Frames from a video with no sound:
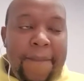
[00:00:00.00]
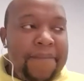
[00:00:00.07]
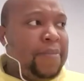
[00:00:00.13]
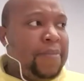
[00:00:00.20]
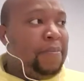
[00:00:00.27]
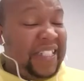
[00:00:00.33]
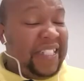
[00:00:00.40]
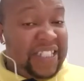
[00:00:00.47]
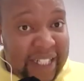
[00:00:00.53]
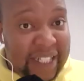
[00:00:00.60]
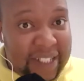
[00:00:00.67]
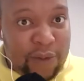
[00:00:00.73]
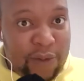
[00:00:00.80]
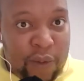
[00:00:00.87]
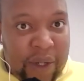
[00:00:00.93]
but
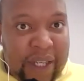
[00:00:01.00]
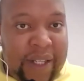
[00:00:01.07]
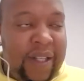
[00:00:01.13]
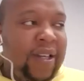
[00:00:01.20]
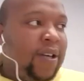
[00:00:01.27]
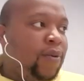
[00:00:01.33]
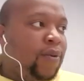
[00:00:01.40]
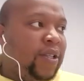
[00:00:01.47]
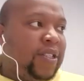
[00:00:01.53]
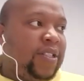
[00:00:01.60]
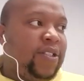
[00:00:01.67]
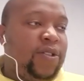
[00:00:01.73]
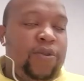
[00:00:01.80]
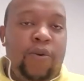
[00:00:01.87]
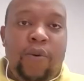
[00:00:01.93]
just win, which
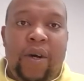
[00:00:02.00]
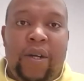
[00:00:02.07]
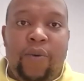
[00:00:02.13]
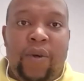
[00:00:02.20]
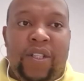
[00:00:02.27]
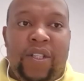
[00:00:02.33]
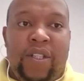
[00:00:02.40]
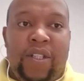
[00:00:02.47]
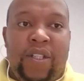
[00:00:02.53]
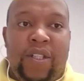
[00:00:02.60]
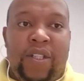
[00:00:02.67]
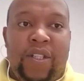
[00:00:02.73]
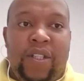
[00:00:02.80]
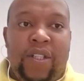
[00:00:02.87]
is 2-1 win to West Ham.